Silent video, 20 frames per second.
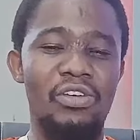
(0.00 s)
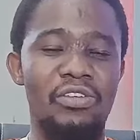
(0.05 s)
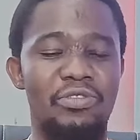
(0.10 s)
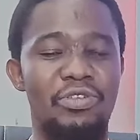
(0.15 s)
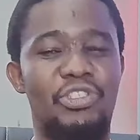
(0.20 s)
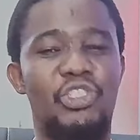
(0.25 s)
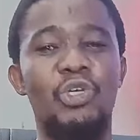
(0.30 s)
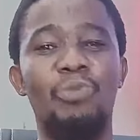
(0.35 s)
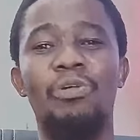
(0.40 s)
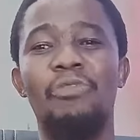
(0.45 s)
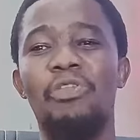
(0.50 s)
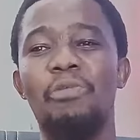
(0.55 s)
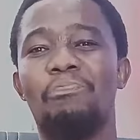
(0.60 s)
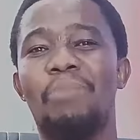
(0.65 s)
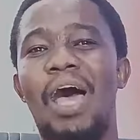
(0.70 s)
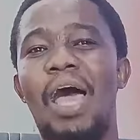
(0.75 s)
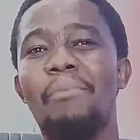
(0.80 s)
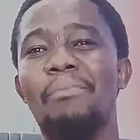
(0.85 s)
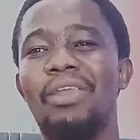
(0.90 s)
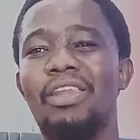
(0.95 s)
There's some of the
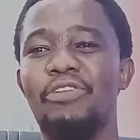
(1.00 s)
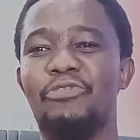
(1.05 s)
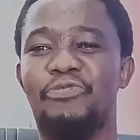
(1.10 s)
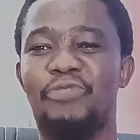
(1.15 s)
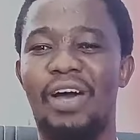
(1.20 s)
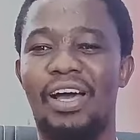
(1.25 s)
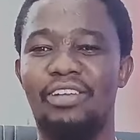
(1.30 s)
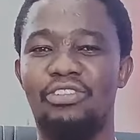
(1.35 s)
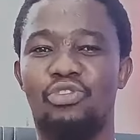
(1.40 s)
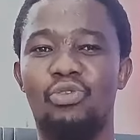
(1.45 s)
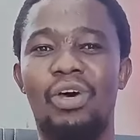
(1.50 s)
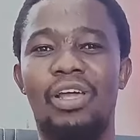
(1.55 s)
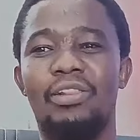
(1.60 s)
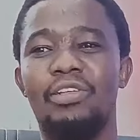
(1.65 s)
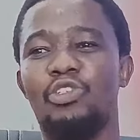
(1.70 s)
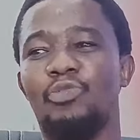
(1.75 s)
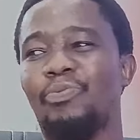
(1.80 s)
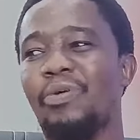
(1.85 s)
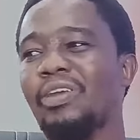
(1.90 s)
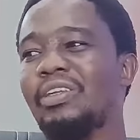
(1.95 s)
Bayern Munich fans who at
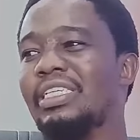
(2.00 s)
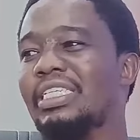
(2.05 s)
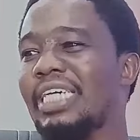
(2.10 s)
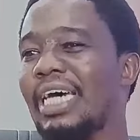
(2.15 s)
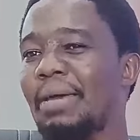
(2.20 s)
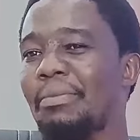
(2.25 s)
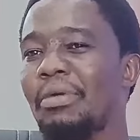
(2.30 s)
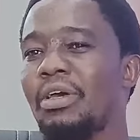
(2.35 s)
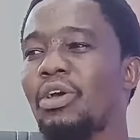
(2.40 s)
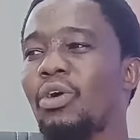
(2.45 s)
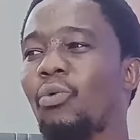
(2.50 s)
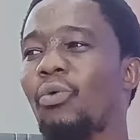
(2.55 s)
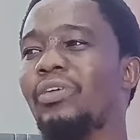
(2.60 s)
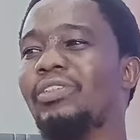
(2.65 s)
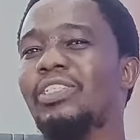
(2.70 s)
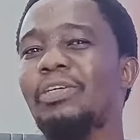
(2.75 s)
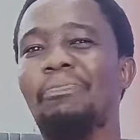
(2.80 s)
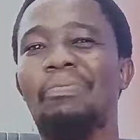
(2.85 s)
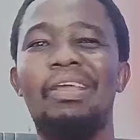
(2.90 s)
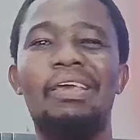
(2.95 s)
this point in time
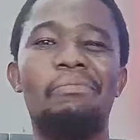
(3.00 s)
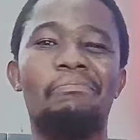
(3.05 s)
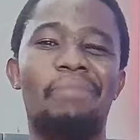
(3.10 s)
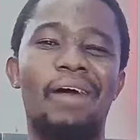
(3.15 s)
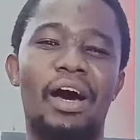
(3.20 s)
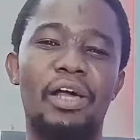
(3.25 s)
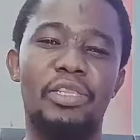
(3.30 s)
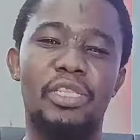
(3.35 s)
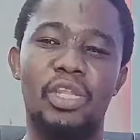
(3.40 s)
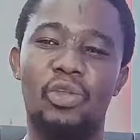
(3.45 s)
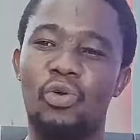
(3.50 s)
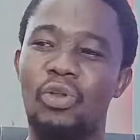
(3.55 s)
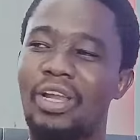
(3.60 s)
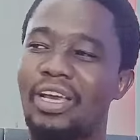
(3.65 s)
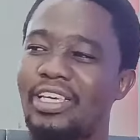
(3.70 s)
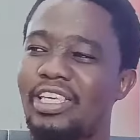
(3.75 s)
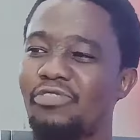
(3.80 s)
want to play Barcelona,